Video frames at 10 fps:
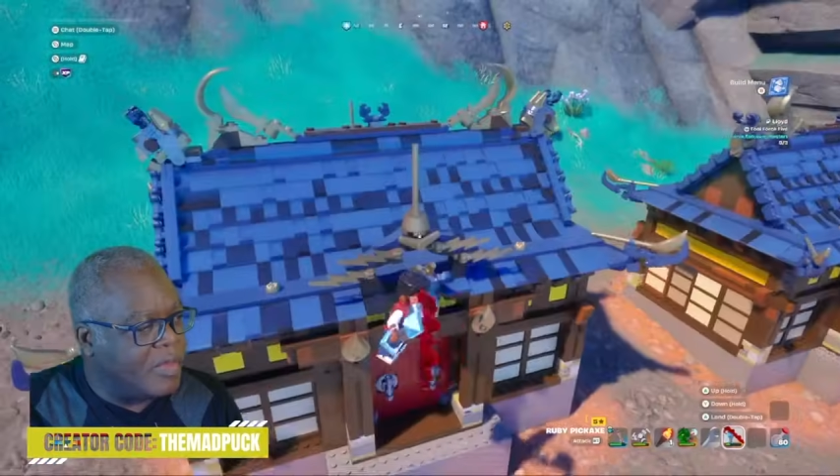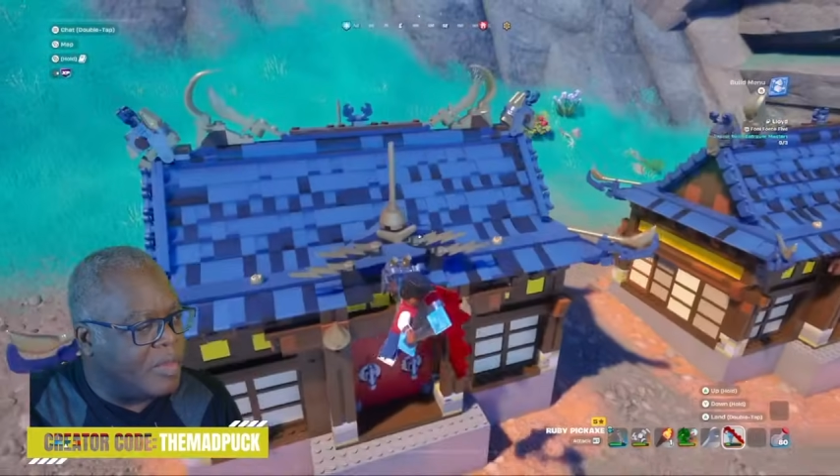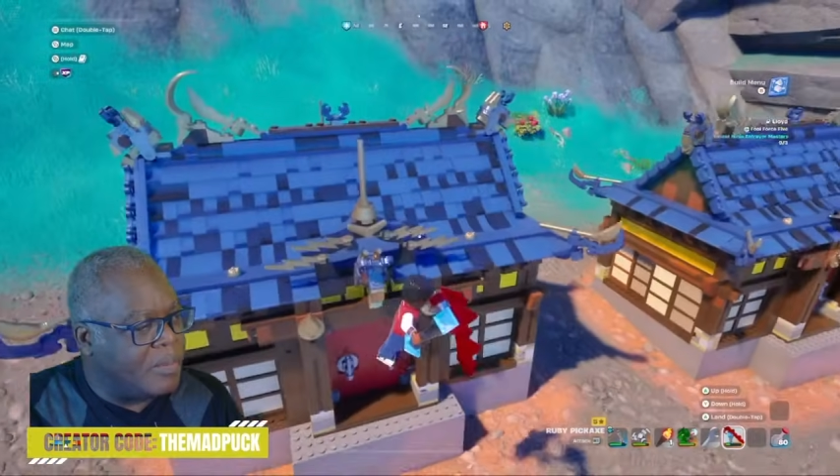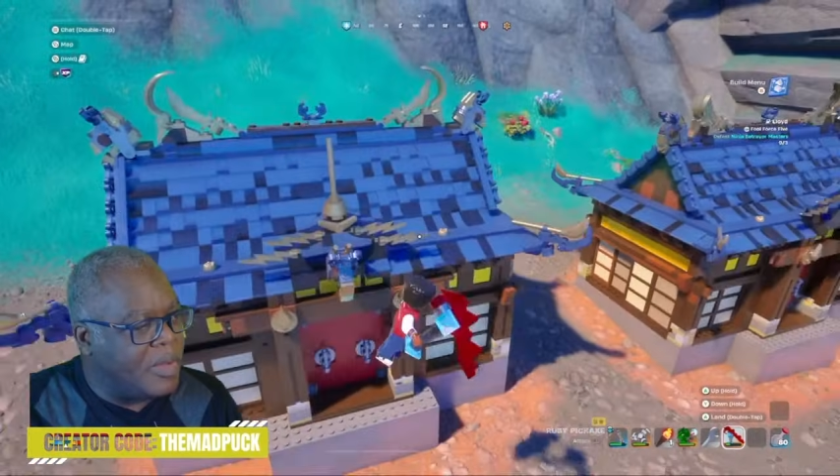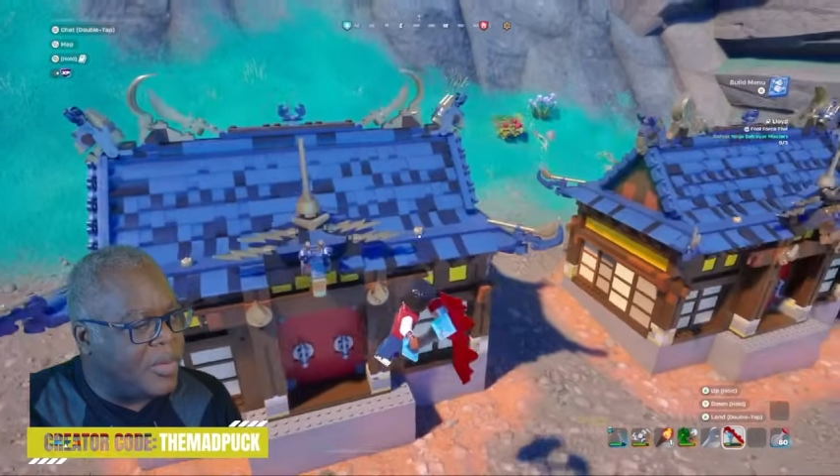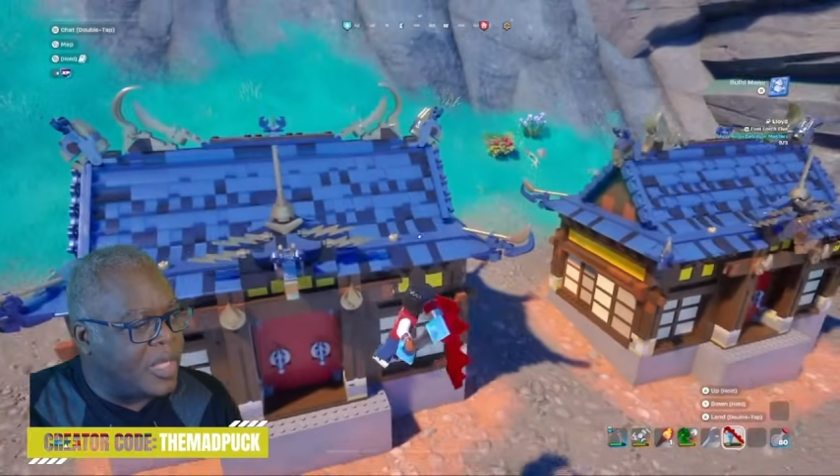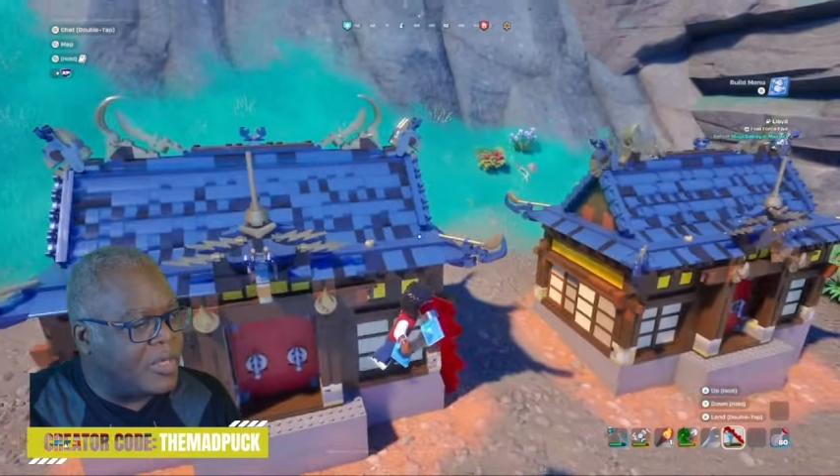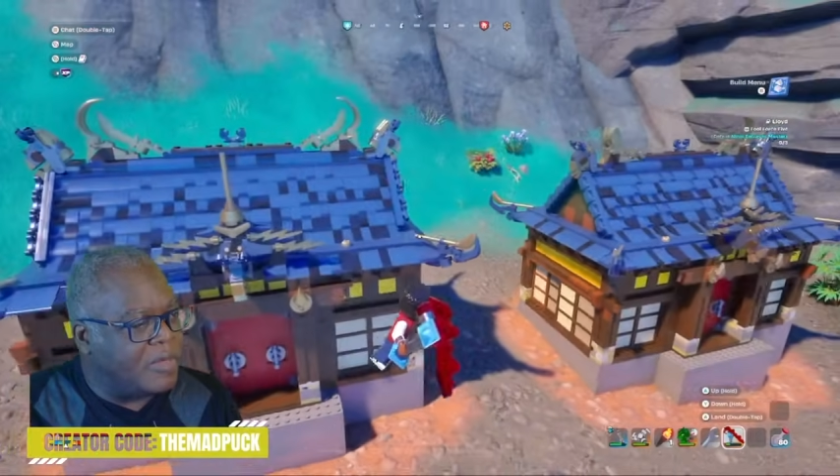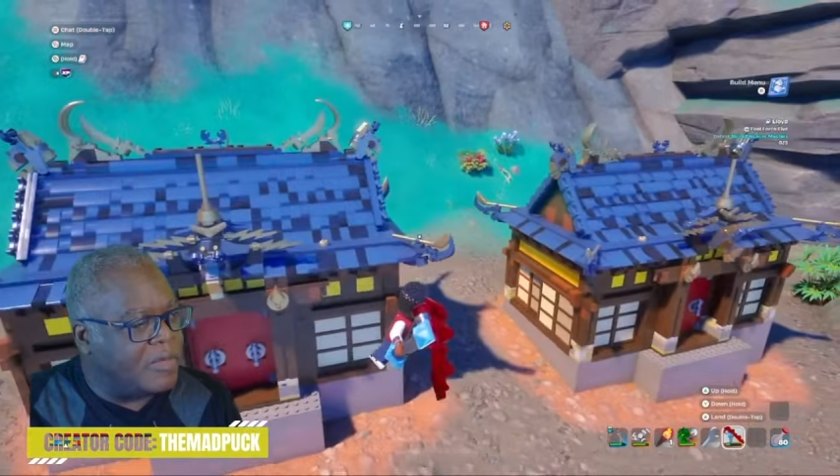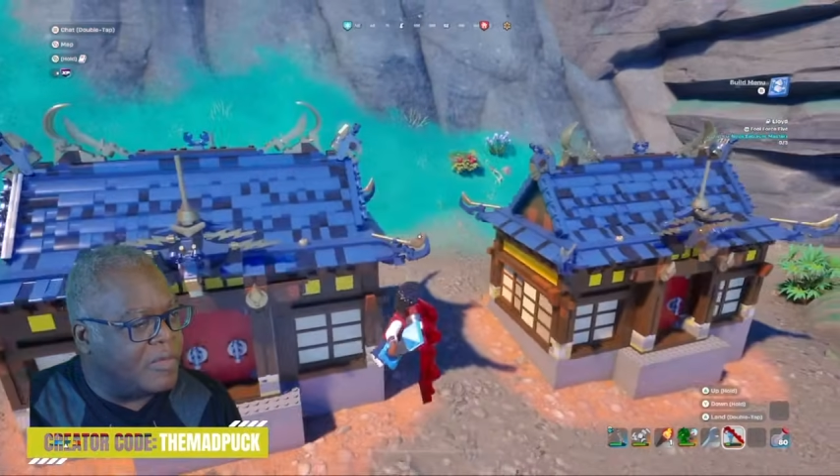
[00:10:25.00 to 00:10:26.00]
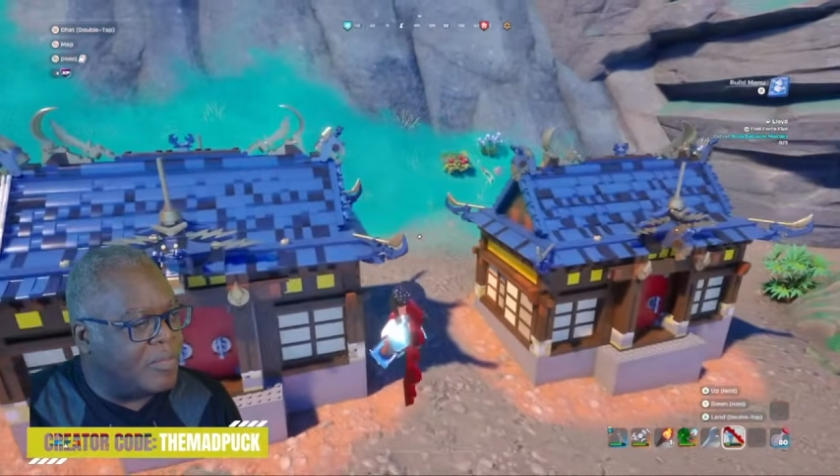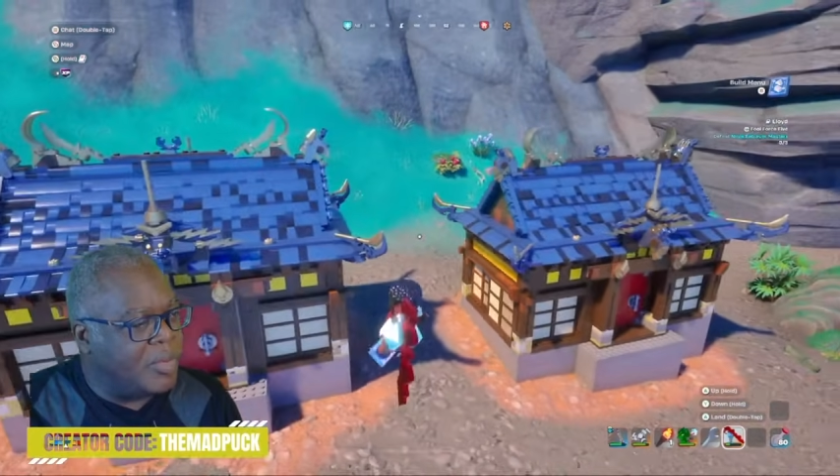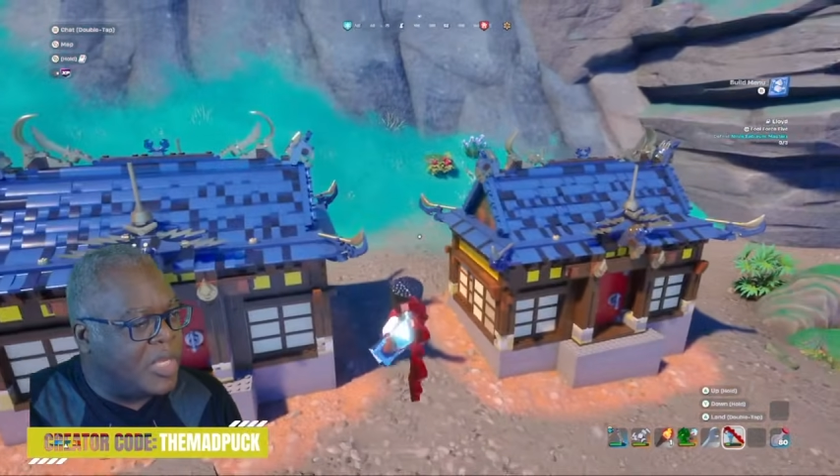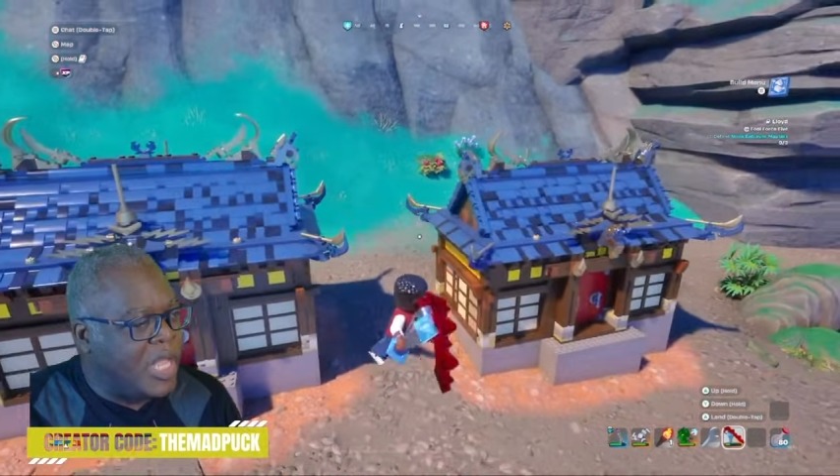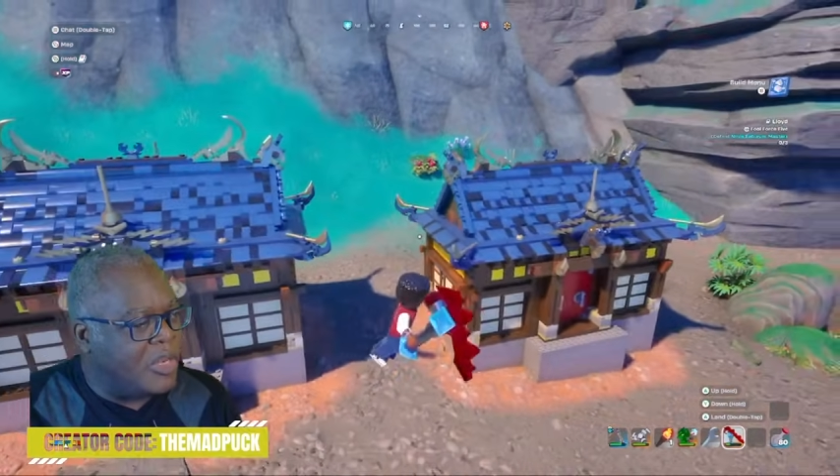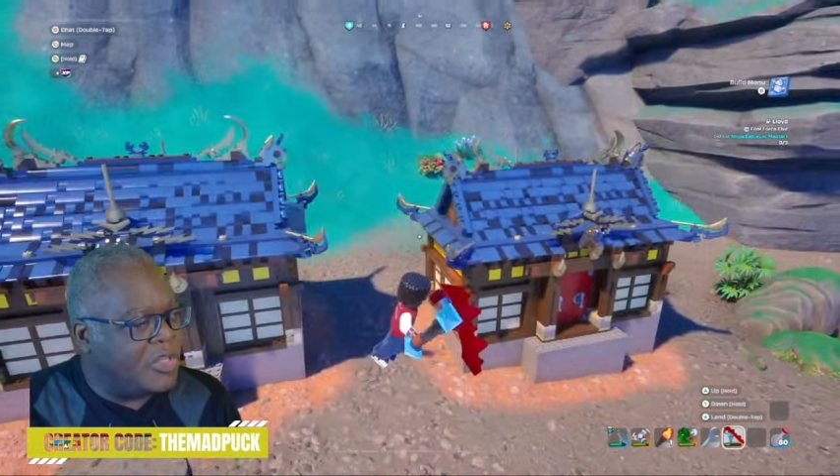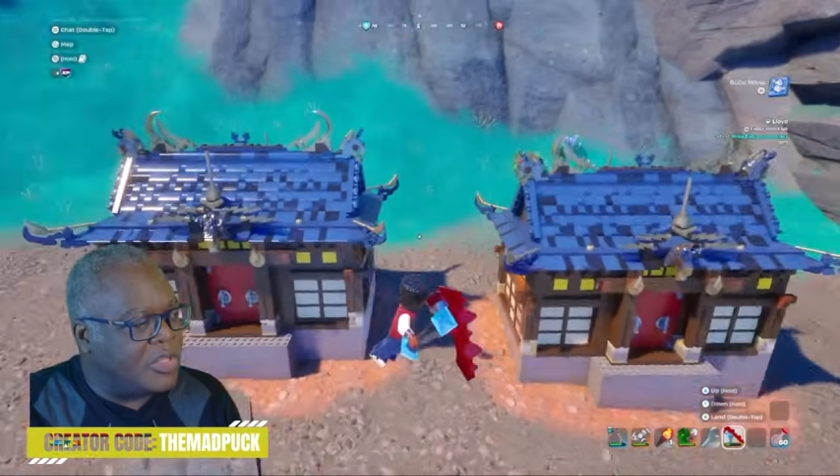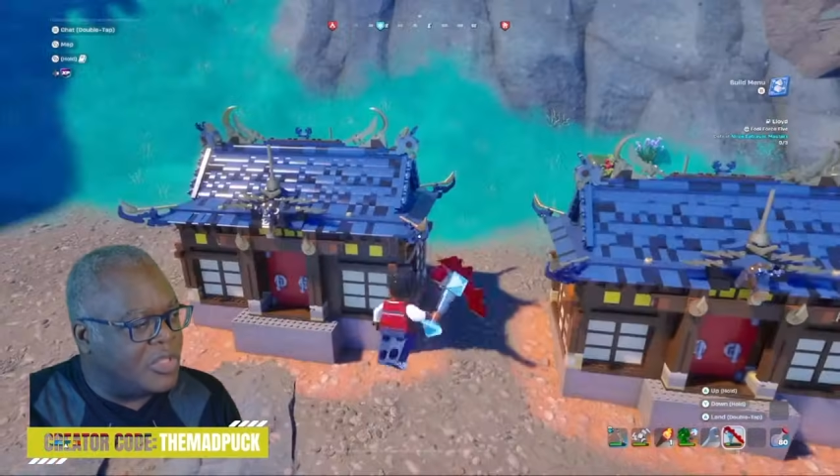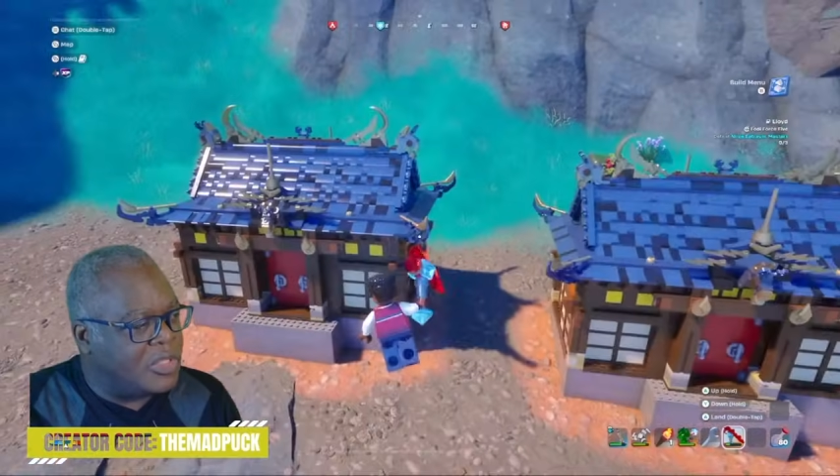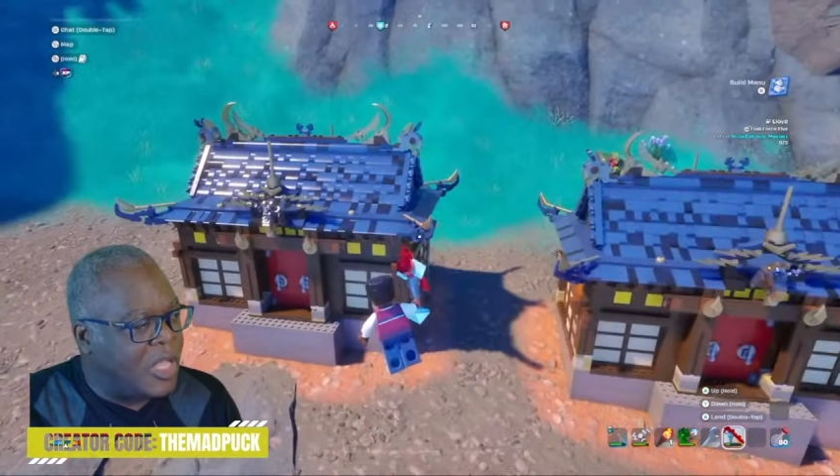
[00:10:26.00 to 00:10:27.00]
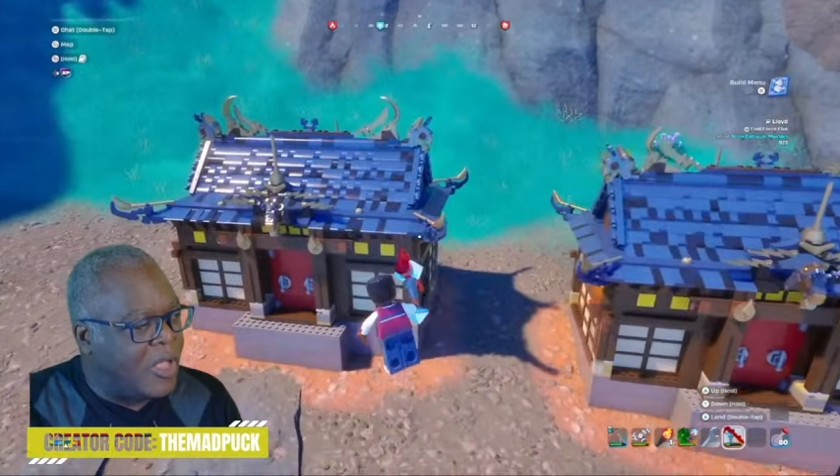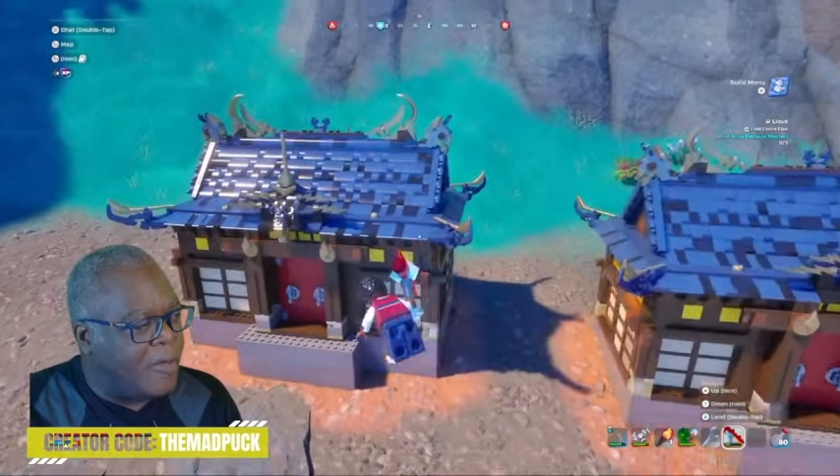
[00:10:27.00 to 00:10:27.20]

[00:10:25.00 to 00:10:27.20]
Period. But yet this is